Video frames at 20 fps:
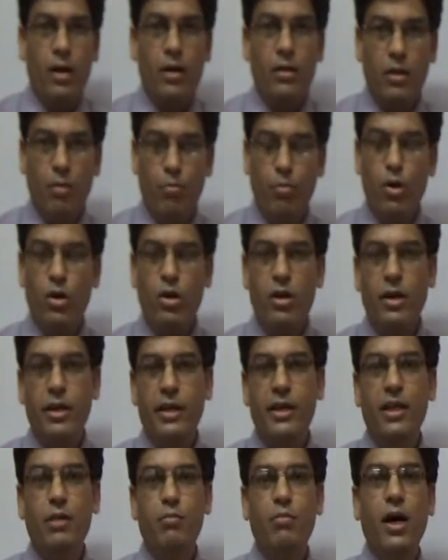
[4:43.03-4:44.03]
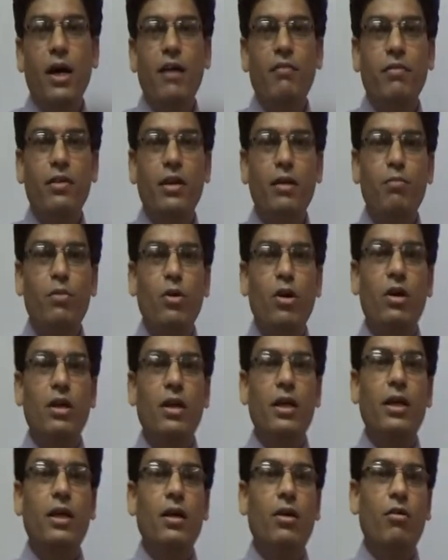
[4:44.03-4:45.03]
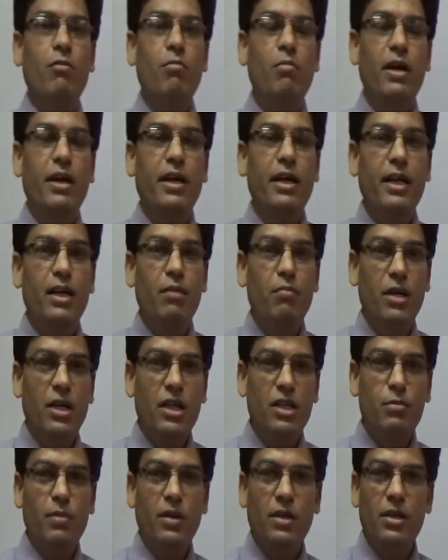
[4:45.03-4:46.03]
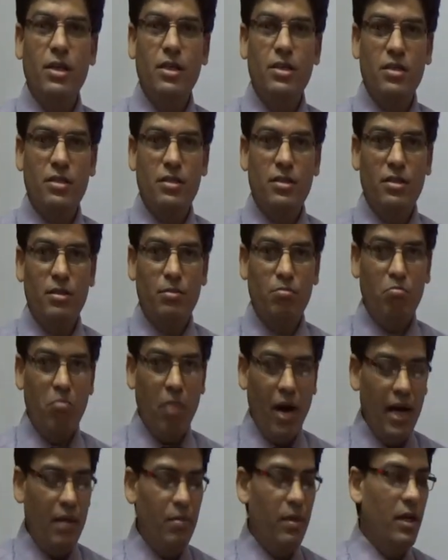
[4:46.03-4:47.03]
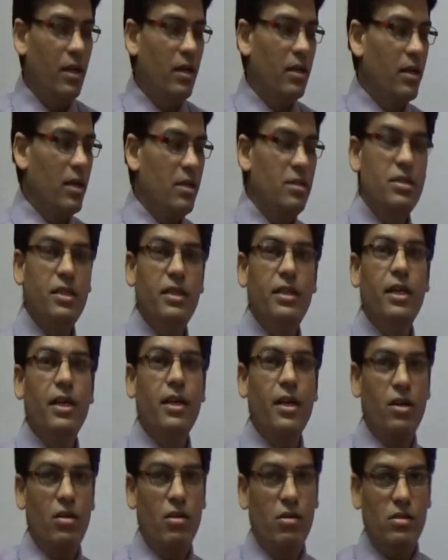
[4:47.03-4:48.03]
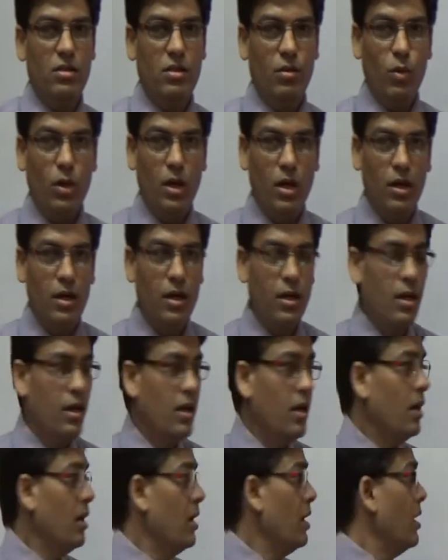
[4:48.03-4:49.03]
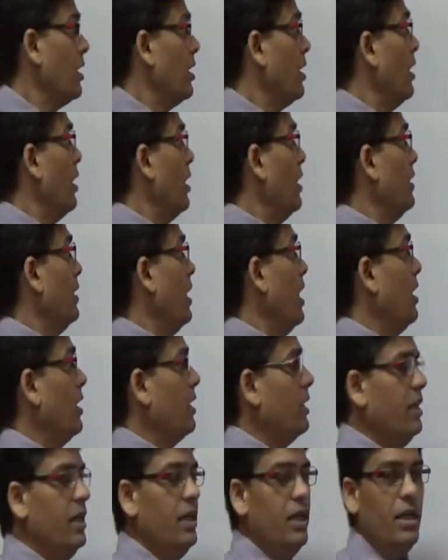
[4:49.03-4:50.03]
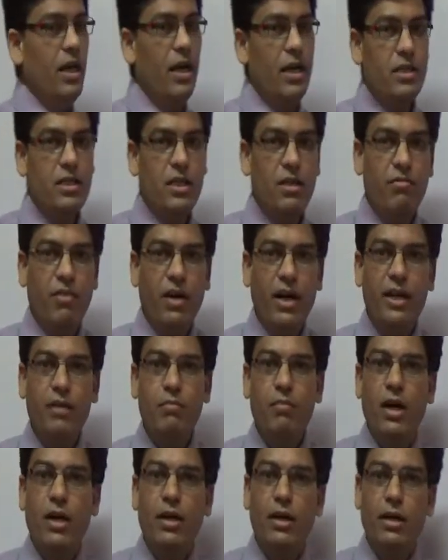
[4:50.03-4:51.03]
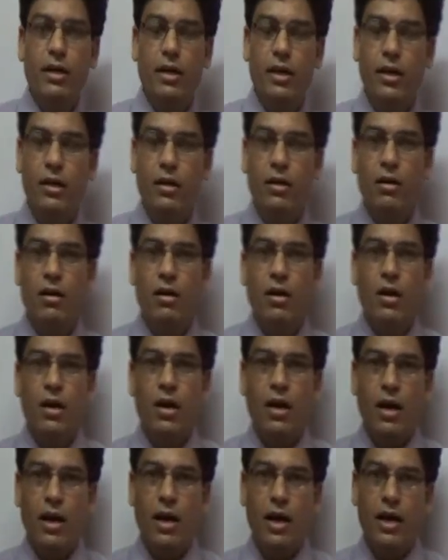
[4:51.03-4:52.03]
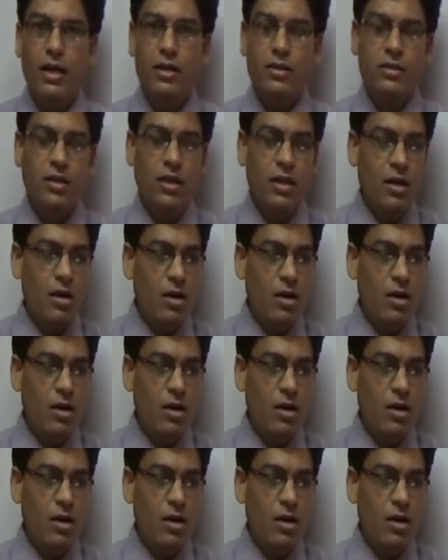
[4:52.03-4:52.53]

the book written by Philip Kotler of marketing management is Bible considered across the world. Now, he has defined marketing as